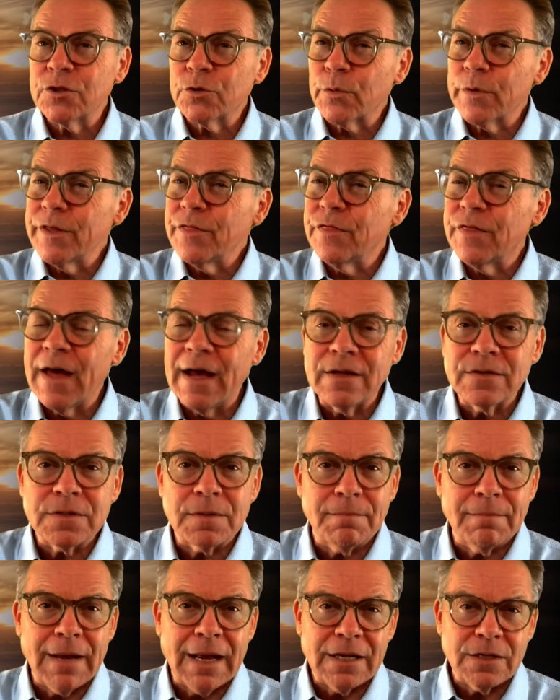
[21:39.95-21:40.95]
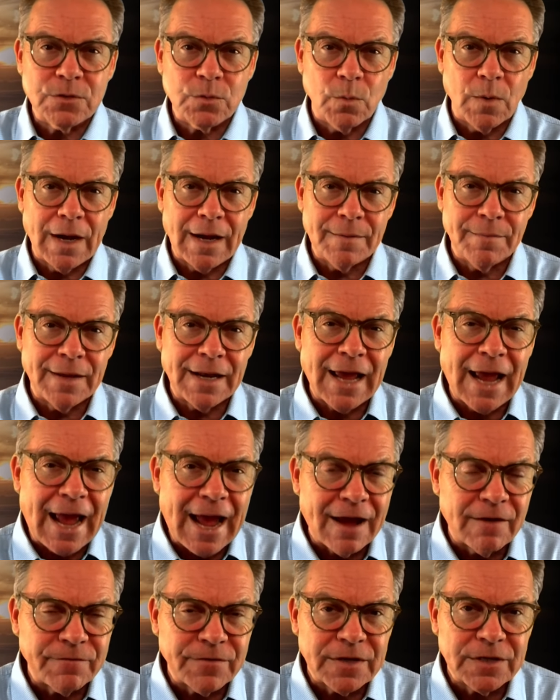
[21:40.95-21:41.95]
3,000 miles wide but a
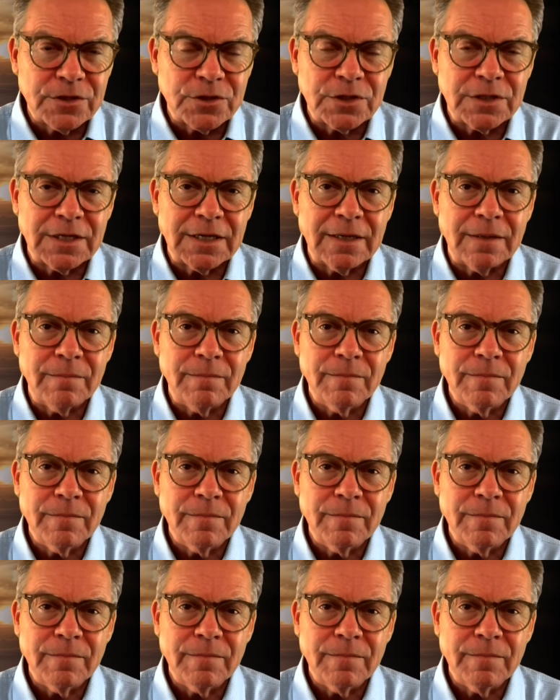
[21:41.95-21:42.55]
half inch deep.